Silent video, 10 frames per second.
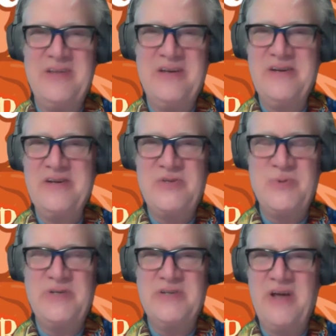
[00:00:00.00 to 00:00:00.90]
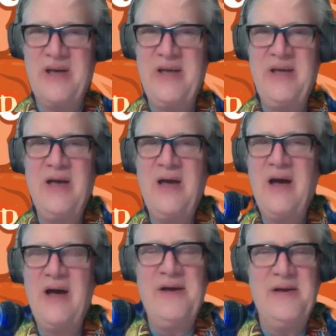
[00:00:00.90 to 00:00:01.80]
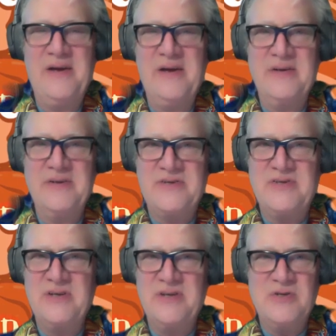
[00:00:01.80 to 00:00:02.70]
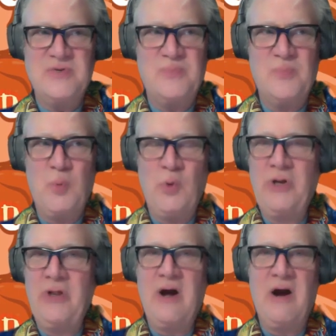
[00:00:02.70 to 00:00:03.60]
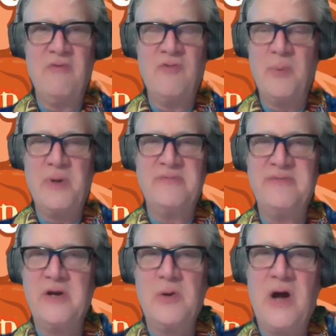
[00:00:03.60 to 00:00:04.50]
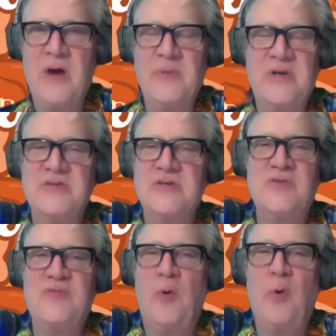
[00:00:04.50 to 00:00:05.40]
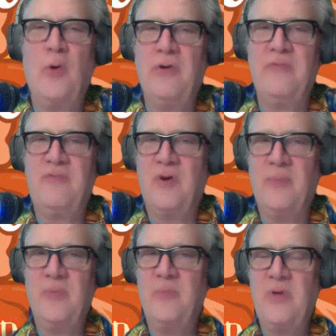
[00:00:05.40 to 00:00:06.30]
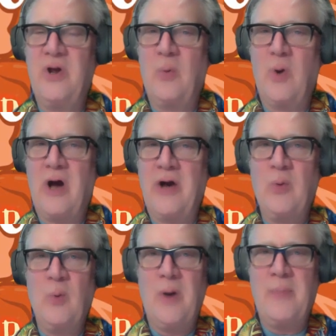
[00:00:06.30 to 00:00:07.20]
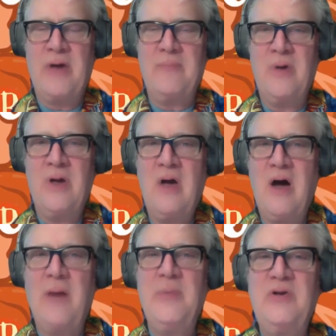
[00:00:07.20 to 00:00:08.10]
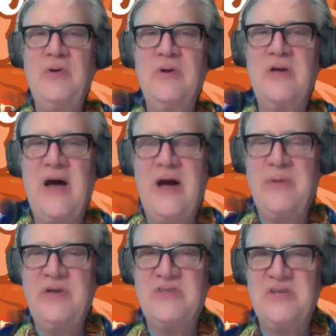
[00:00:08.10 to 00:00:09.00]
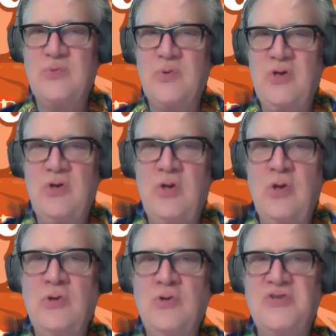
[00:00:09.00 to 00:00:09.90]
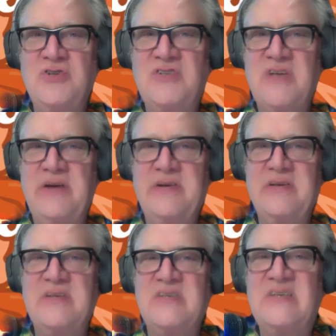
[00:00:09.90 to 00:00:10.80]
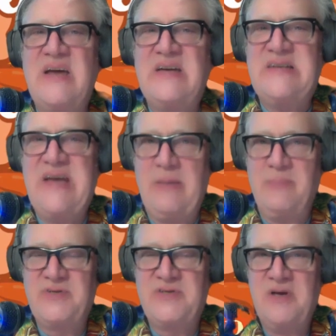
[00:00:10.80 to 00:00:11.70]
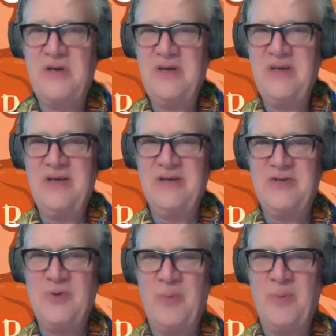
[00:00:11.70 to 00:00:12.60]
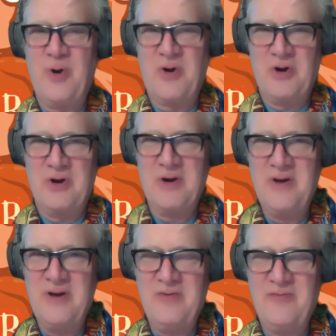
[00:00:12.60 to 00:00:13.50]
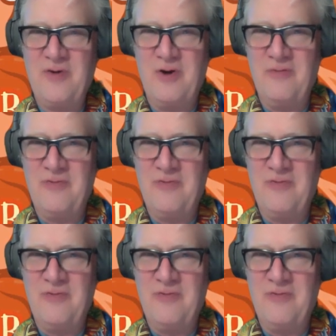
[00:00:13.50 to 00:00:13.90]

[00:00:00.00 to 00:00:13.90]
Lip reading: industry today is really hard for me to figure out because it's foreign from, where I grew up. I've been doing comedy since you used to send cassette tapes into a booker for